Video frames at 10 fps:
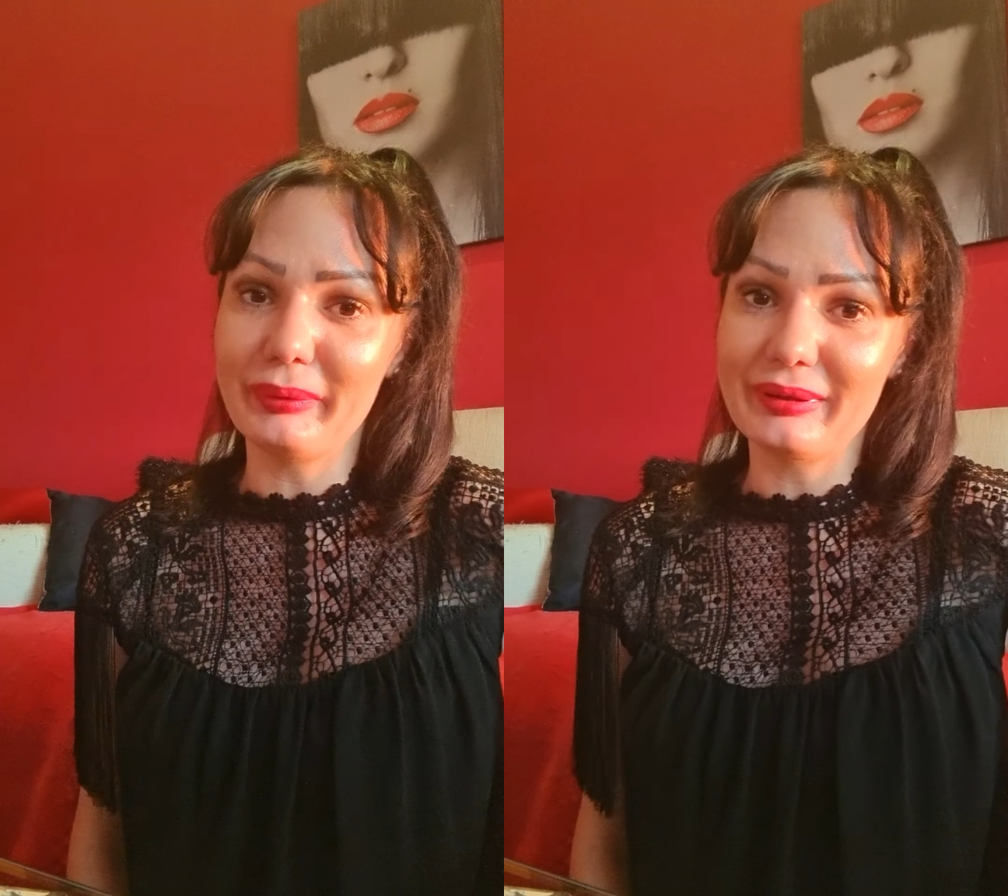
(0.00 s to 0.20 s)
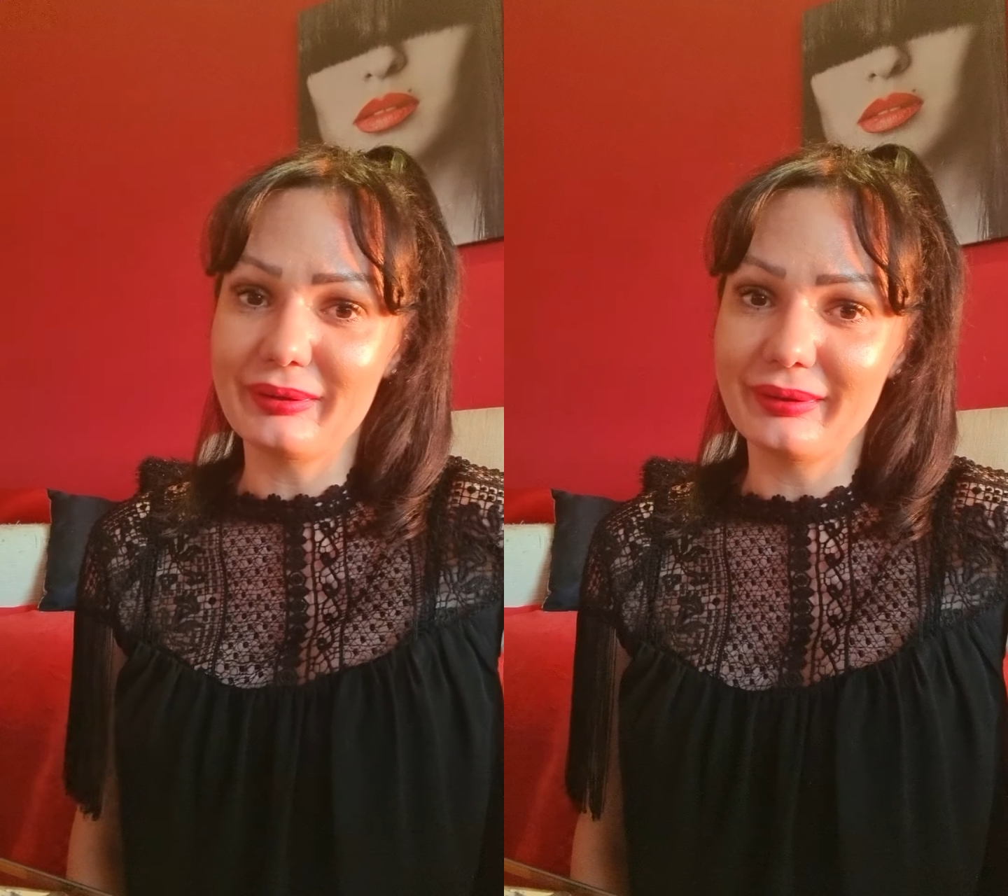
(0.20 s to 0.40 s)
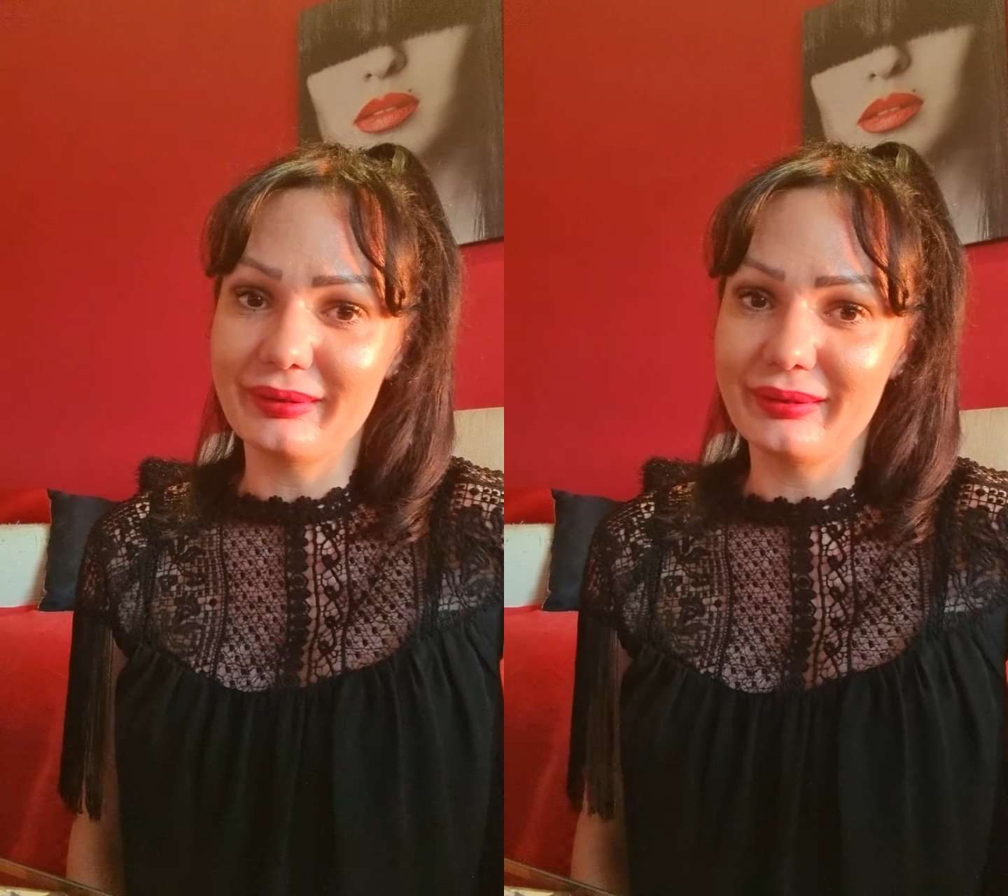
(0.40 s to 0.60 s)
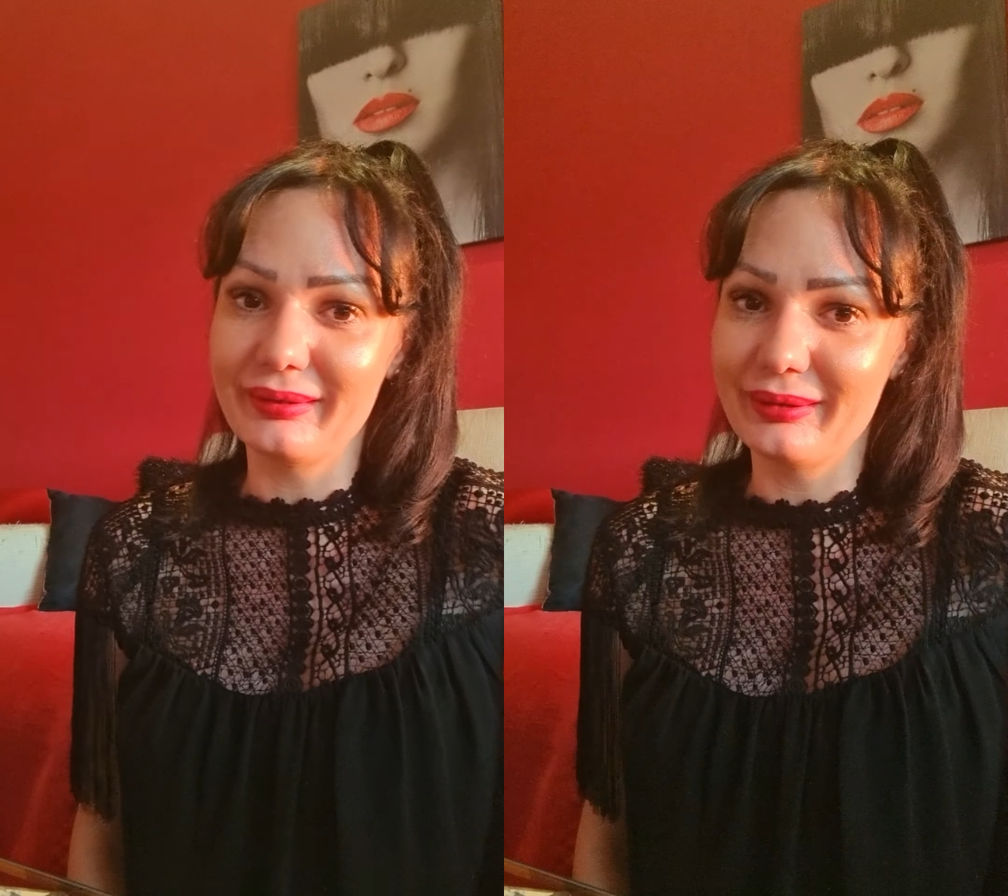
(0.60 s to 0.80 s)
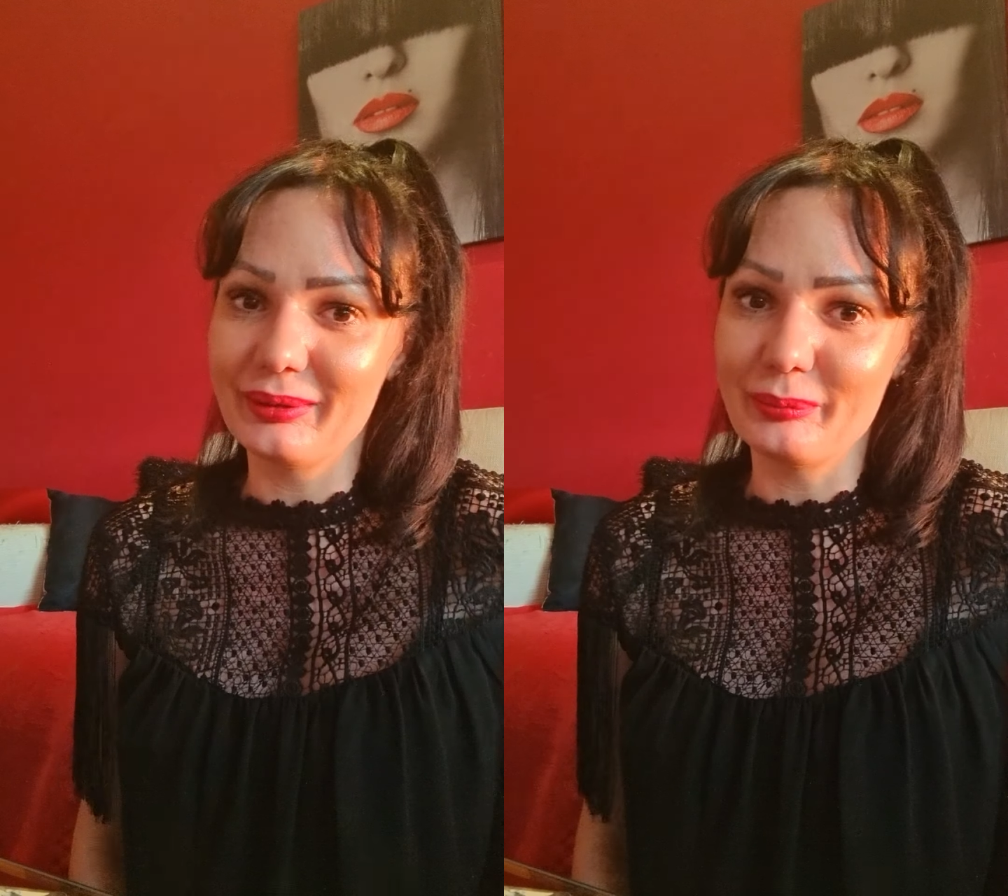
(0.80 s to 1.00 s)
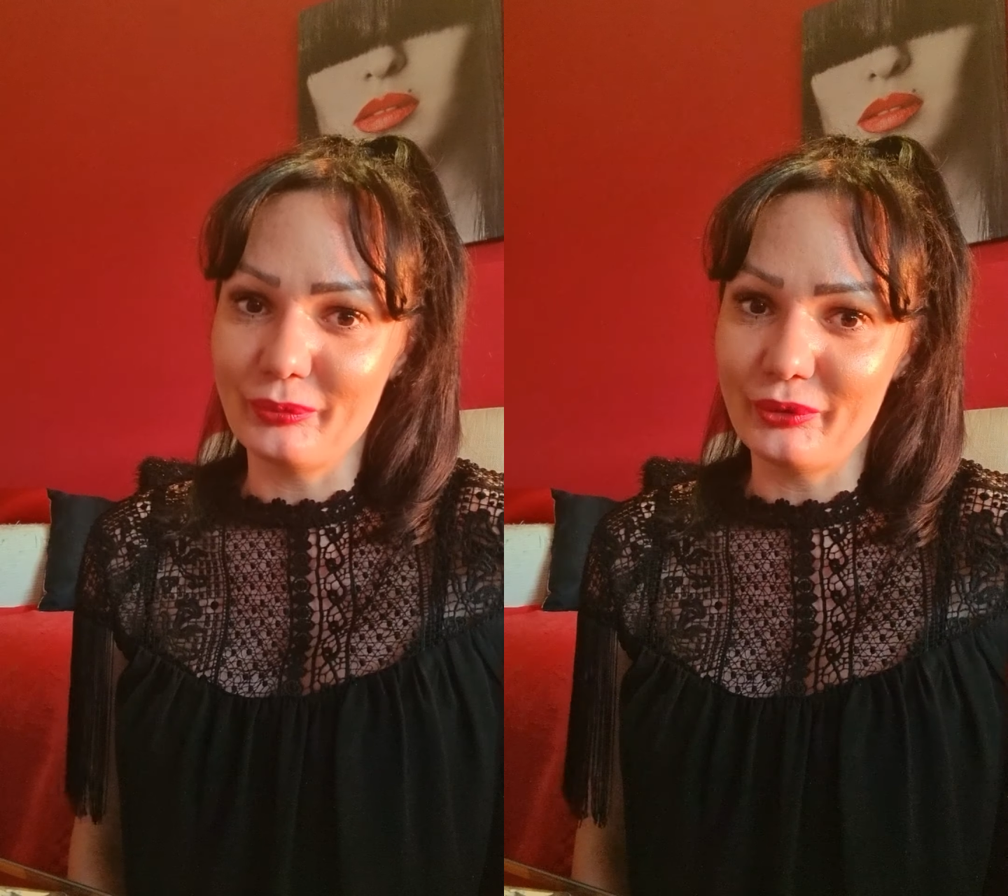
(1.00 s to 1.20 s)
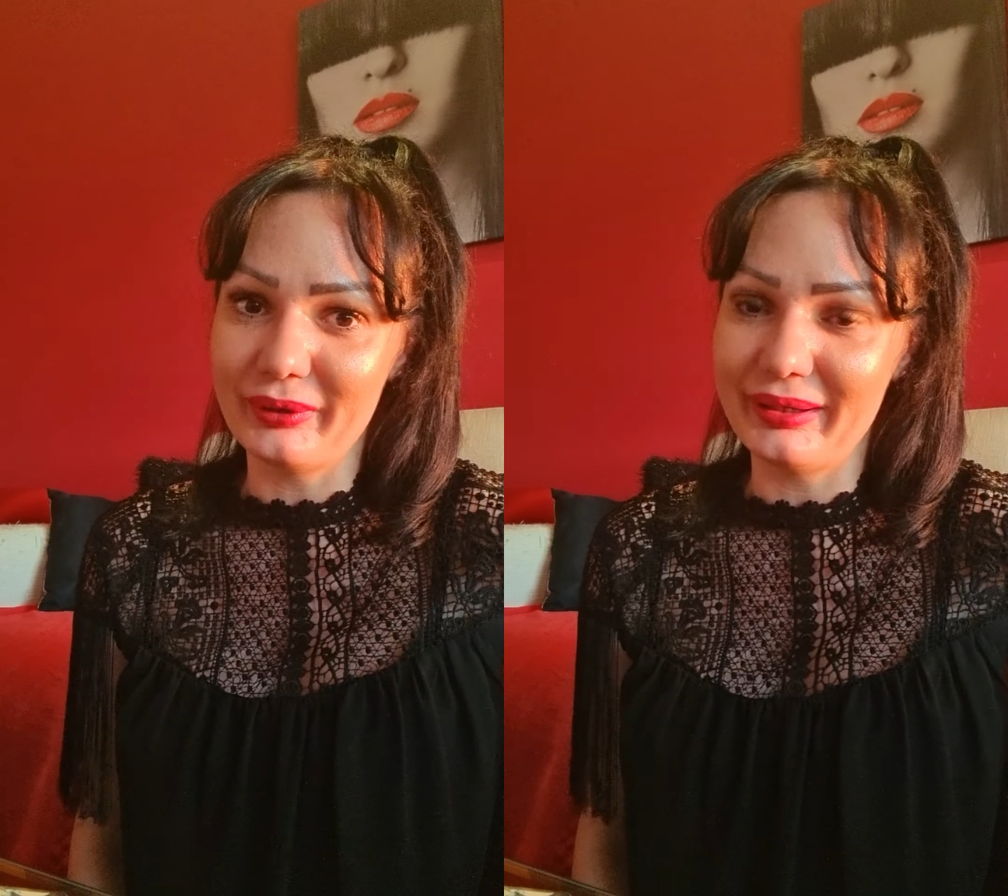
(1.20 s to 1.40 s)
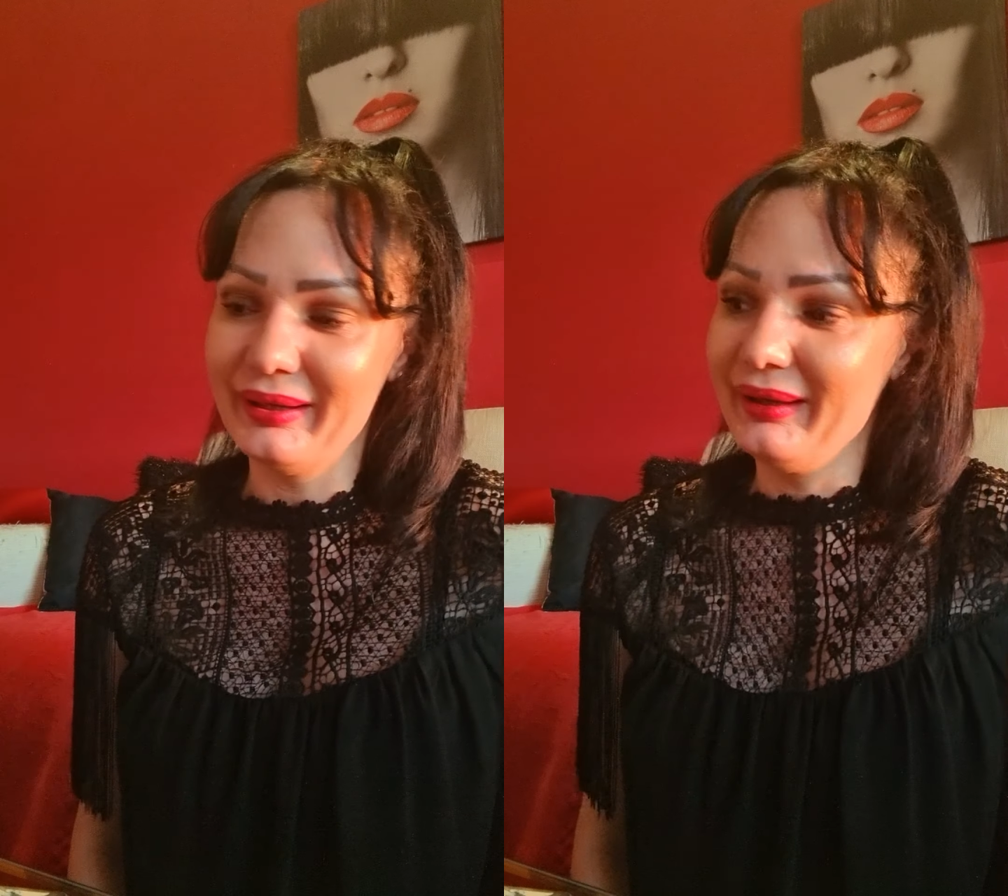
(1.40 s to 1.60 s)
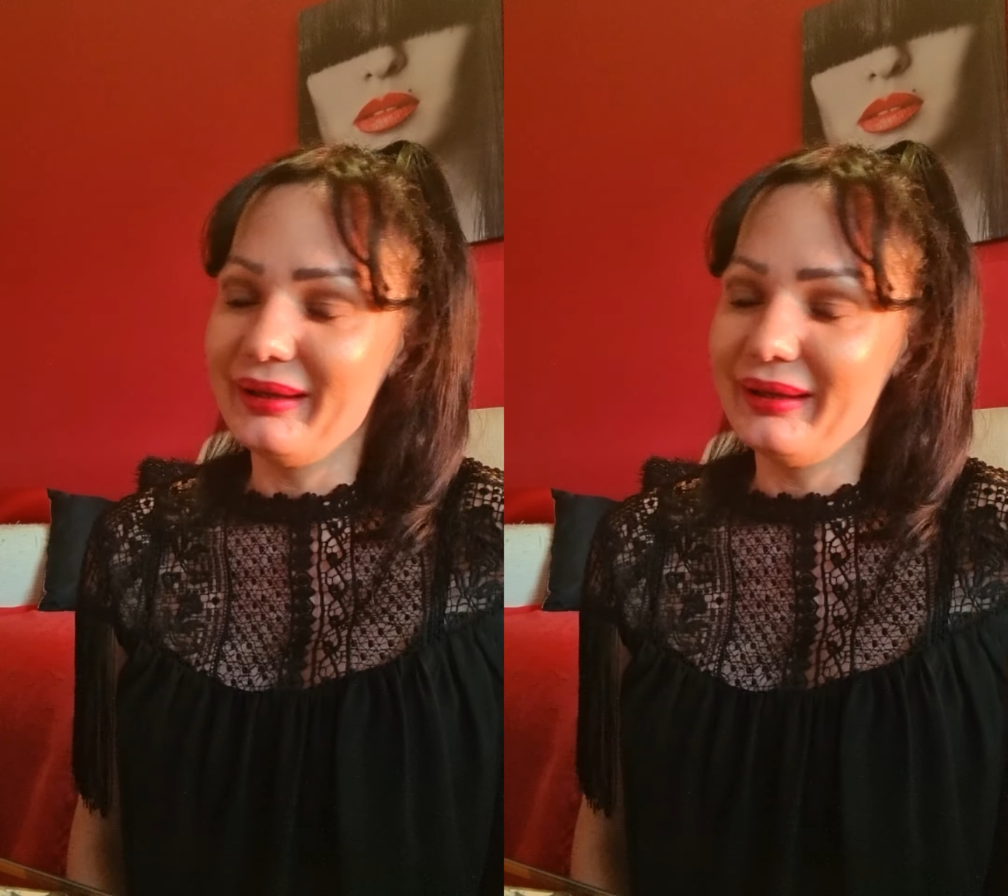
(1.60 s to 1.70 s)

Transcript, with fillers: bit uh, more.